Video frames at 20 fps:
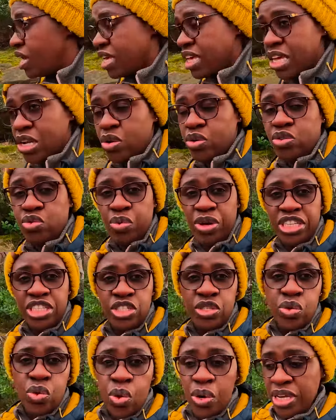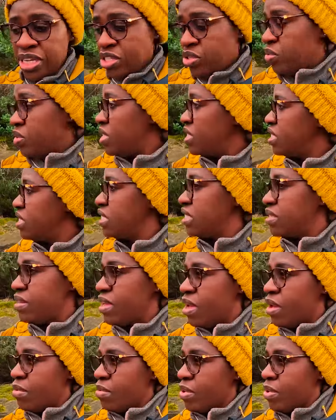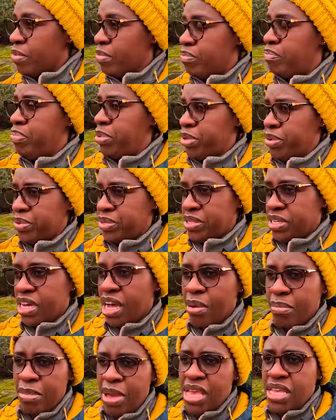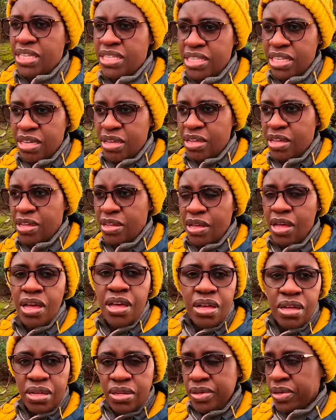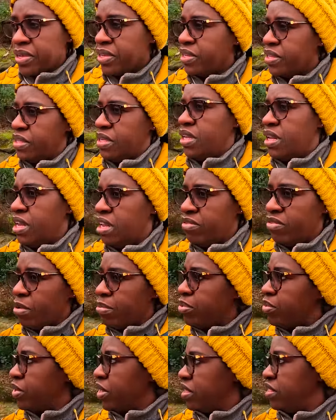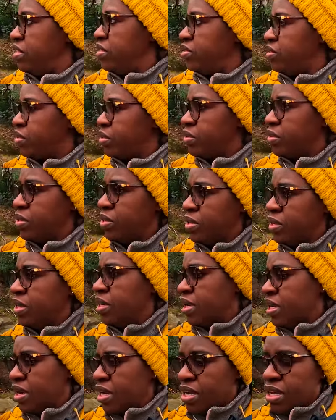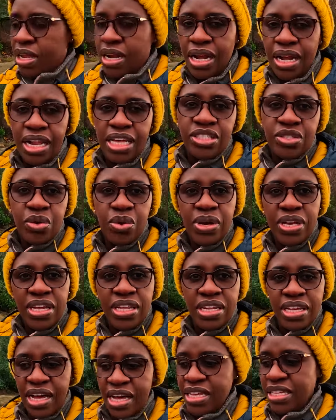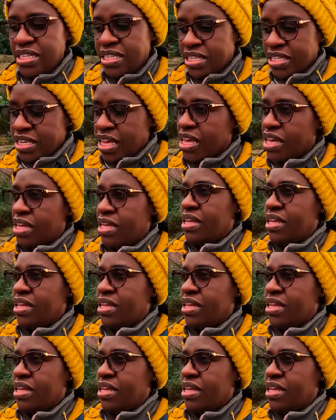I cannot wait to go into this building. Amazing, Liverpool Cathedral. Let's go in guys.